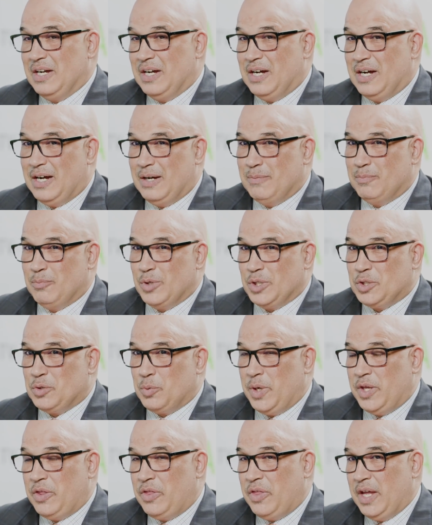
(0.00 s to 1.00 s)
um, which
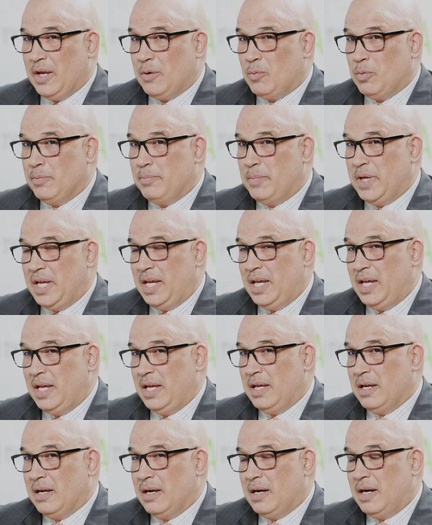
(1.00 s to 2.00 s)
we think will
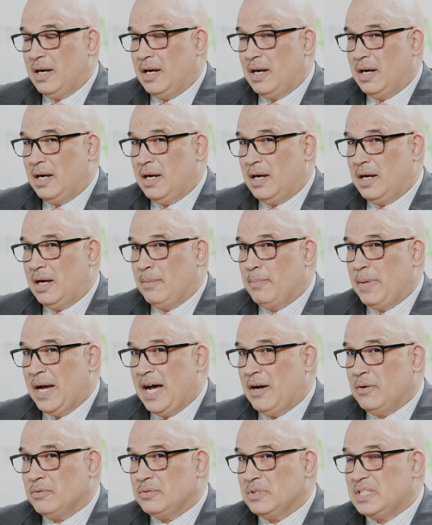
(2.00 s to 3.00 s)
be uh,
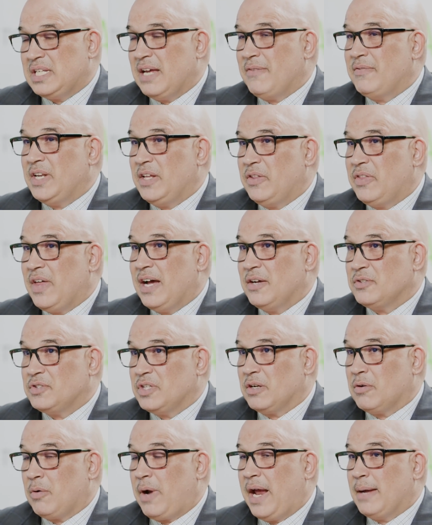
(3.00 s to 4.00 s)
about
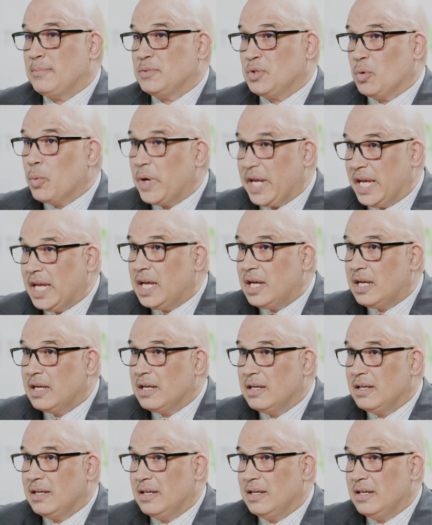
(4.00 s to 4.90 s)
70,000 grams a week.